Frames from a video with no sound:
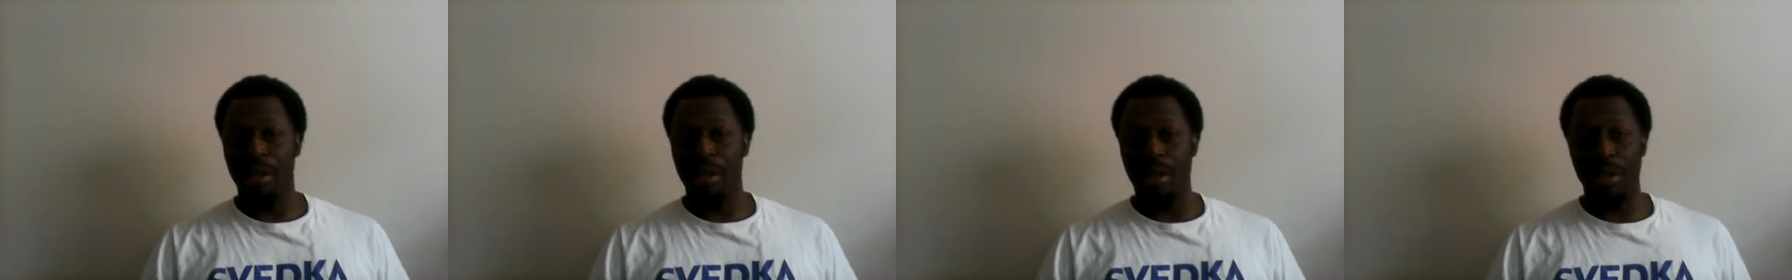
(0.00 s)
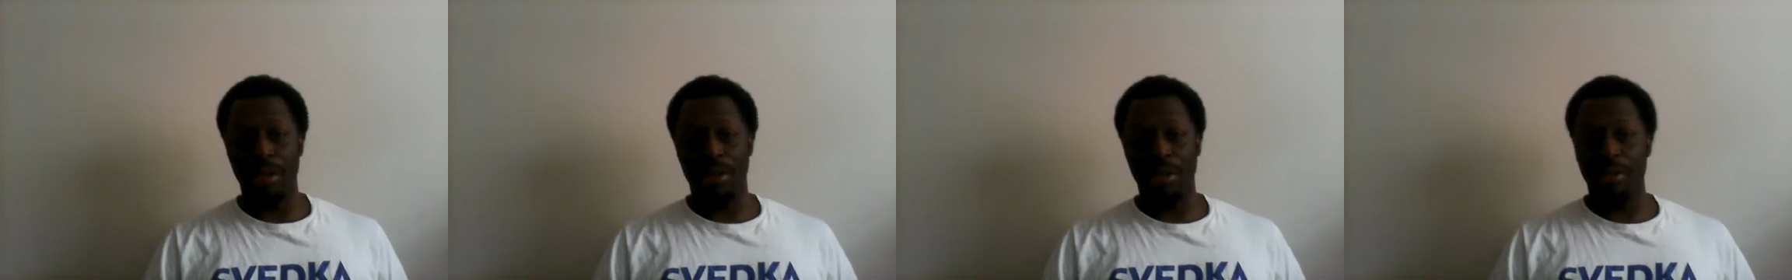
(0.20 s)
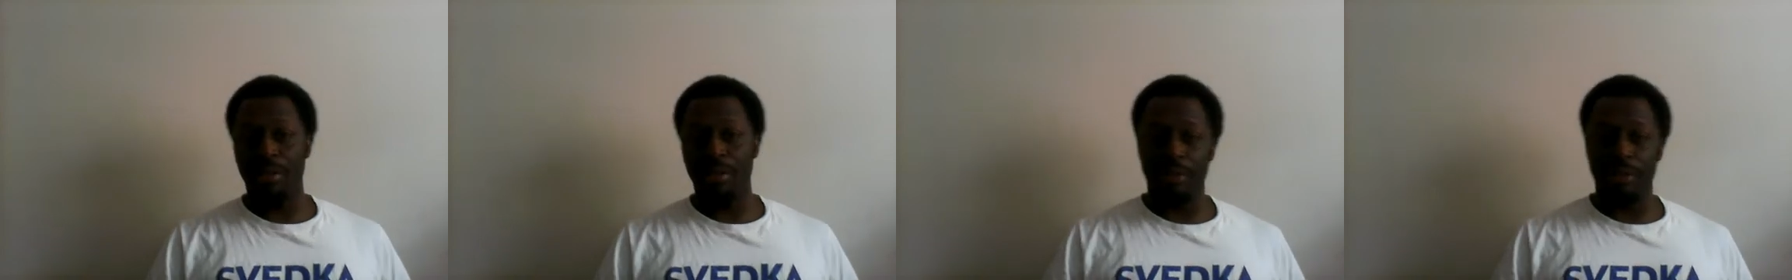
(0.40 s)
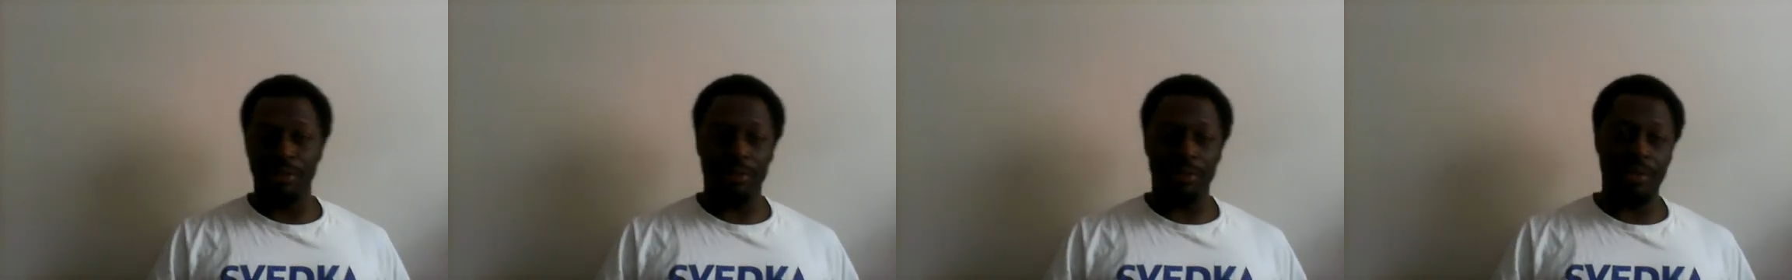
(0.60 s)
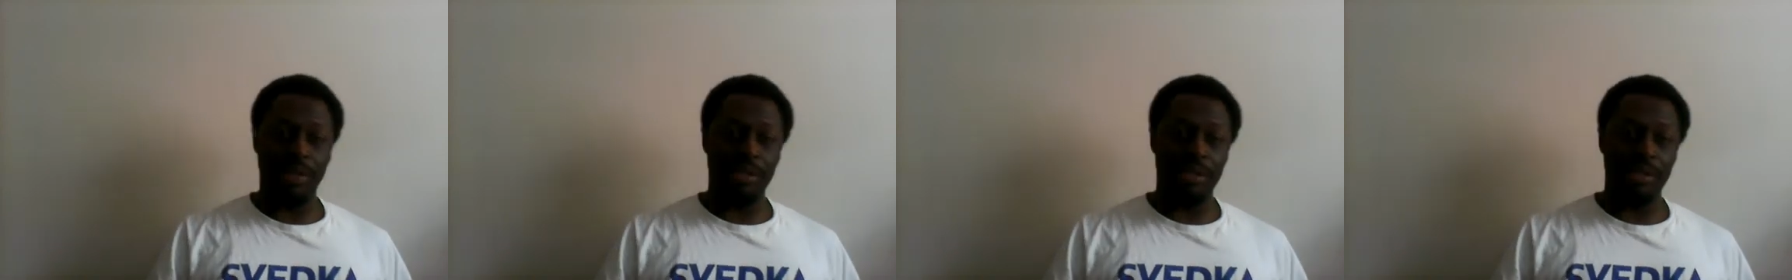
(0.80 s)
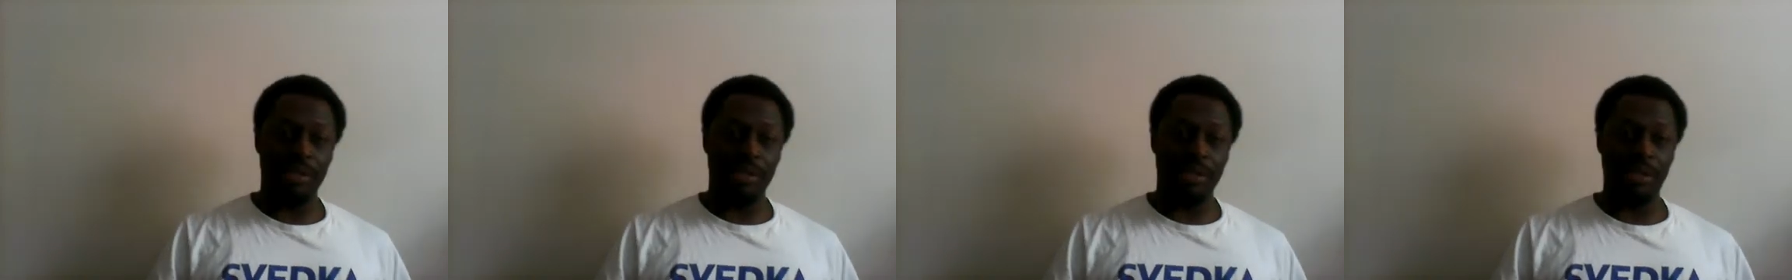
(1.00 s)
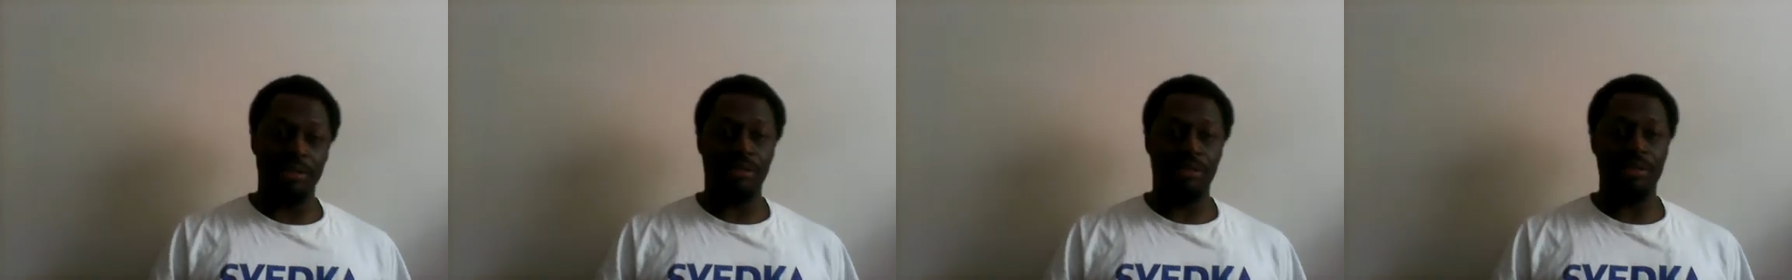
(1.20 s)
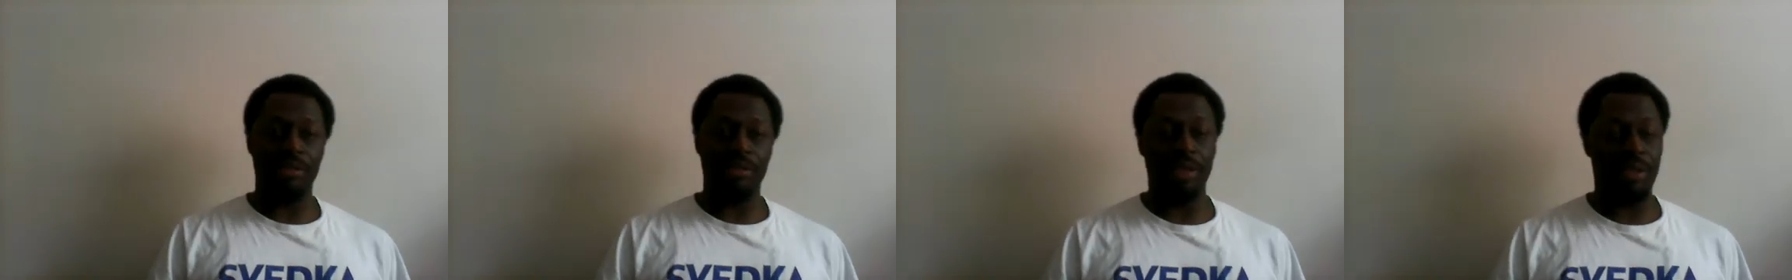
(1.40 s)
Any friends
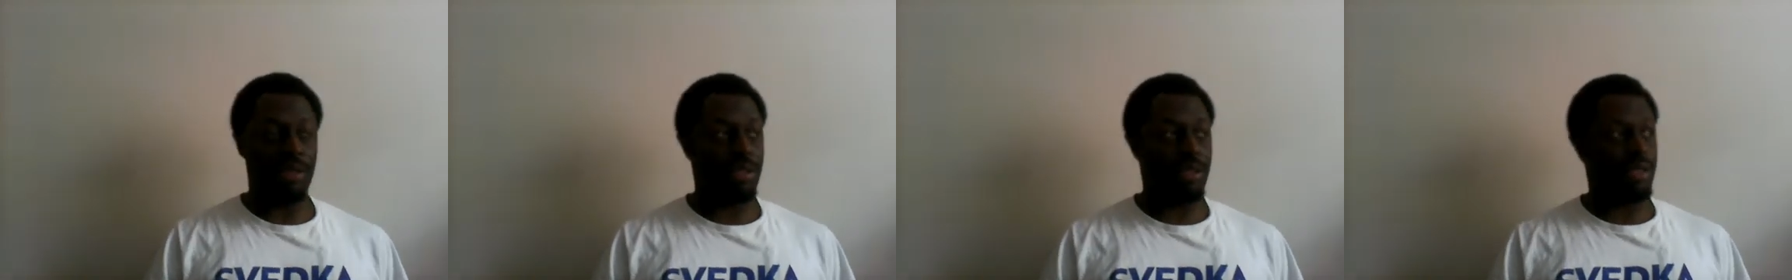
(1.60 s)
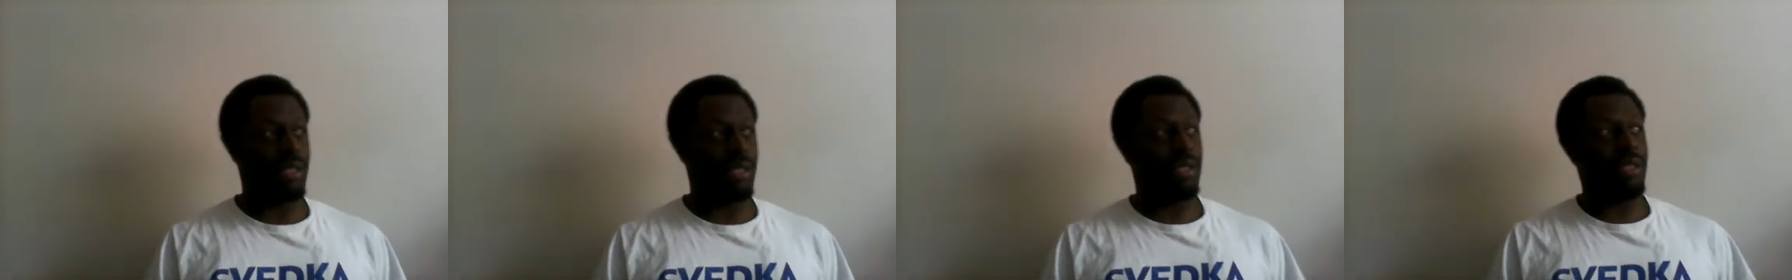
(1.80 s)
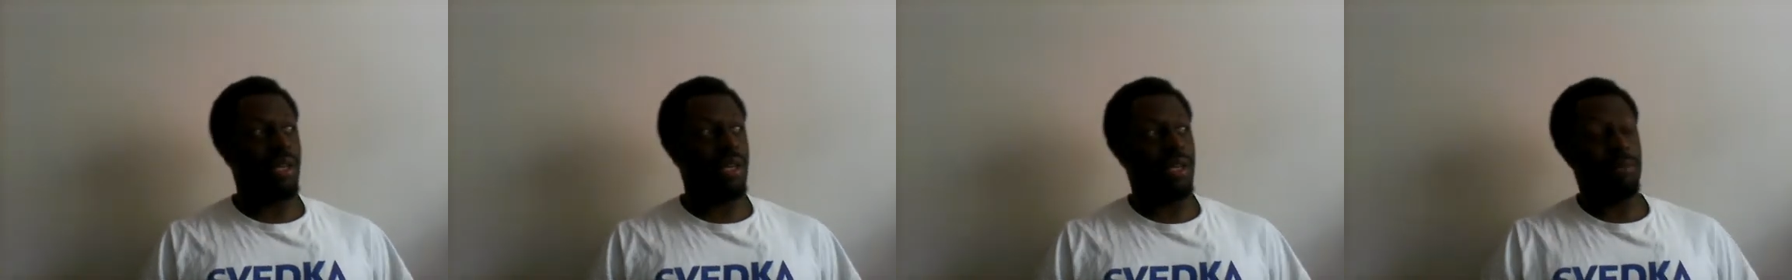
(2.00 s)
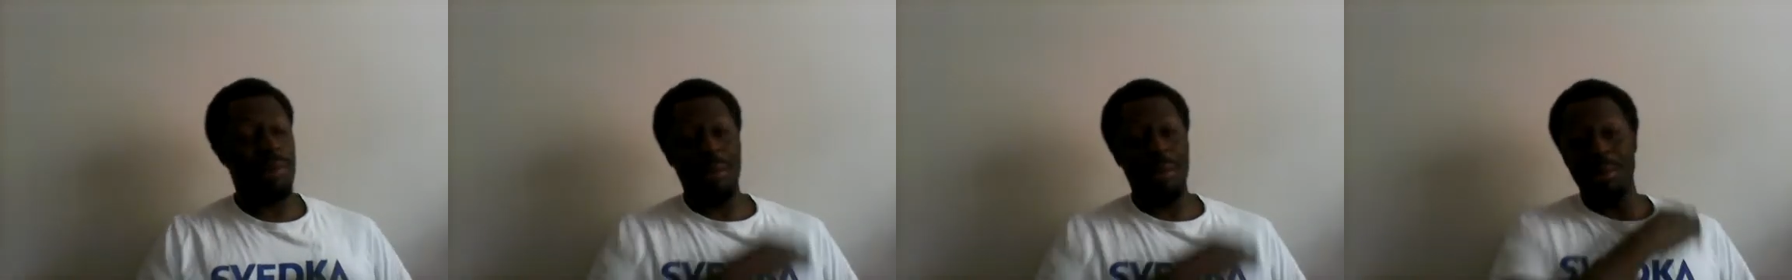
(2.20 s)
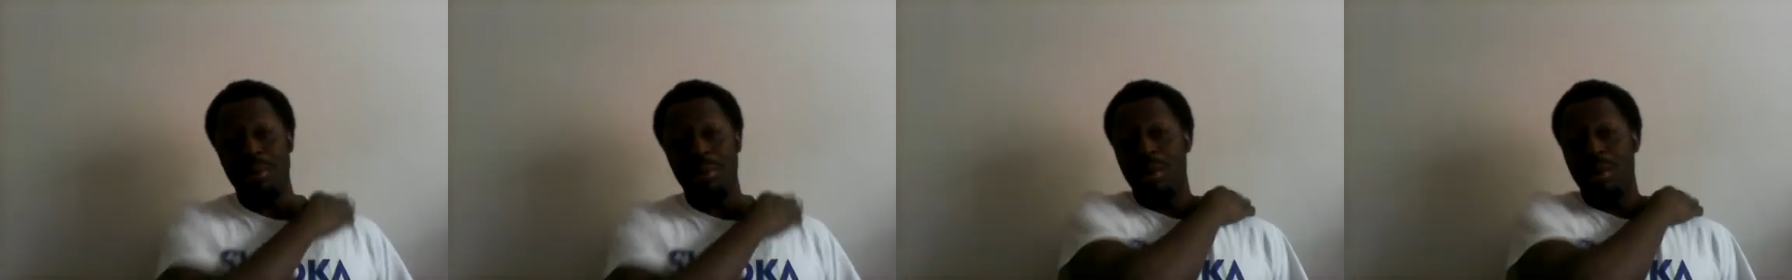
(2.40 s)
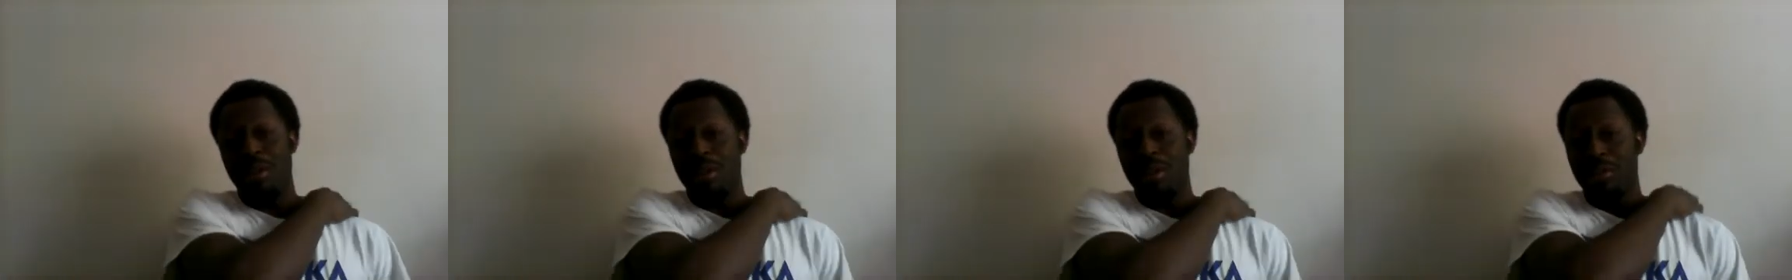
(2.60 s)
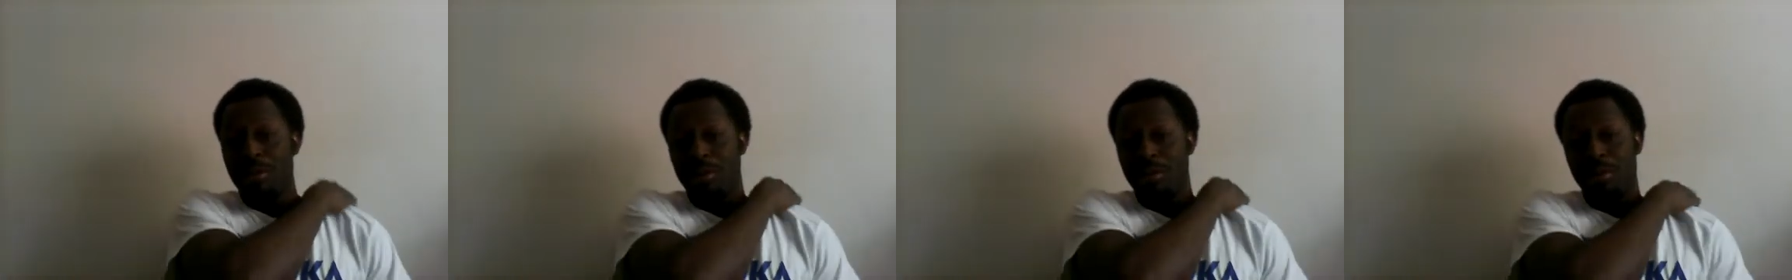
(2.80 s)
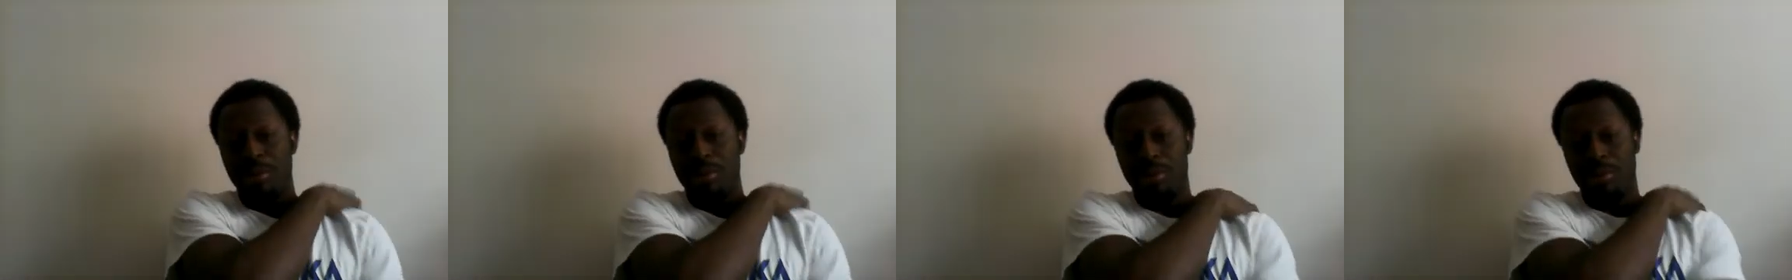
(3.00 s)
that's really into technology. Maybe one or
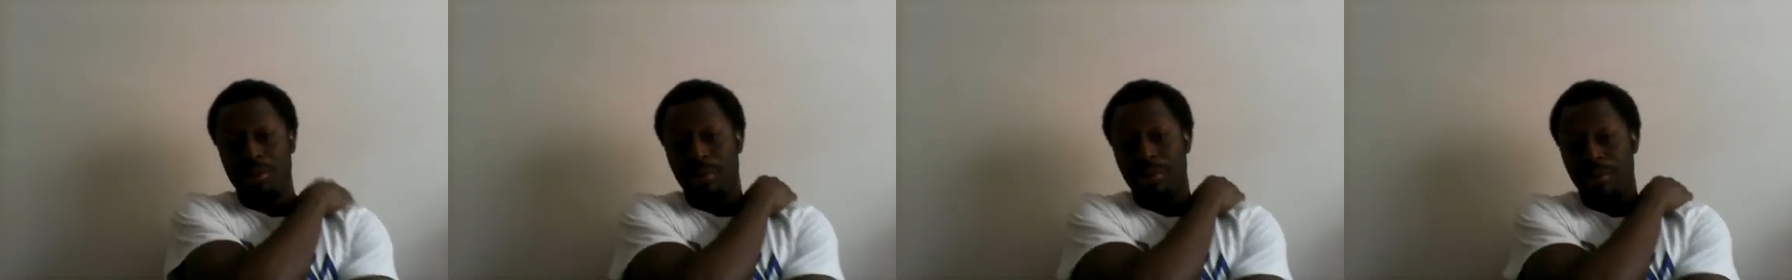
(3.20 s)
two.